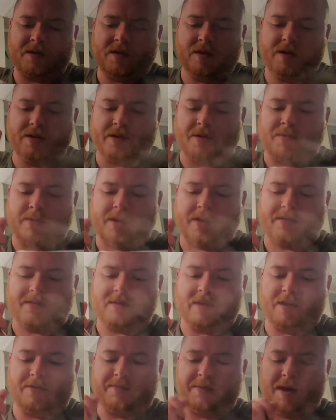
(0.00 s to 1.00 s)
you either make
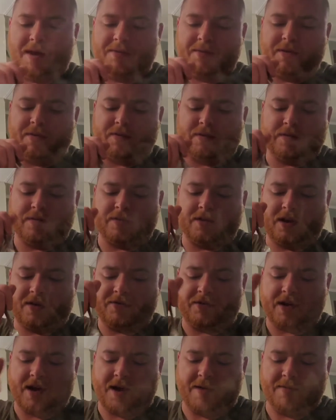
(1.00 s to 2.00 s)
stuffed peppers or
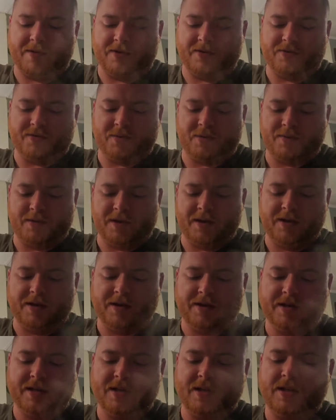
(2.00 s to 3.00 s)
stuffed cabbage for me.
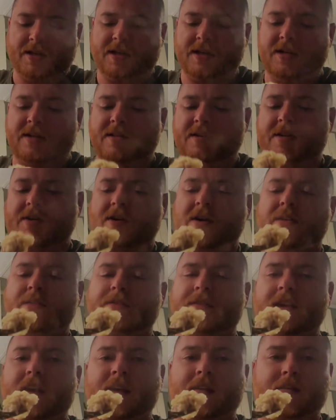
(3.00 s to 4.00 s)
No
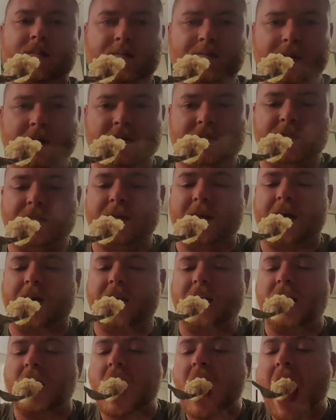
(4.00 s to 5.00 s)
ifs, ands, or buts
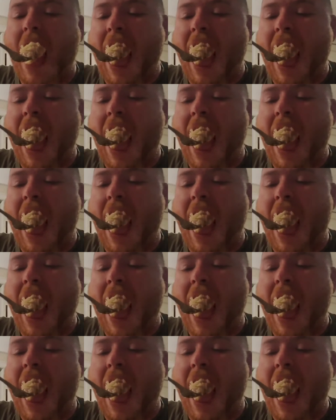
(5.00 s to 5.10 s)
about it.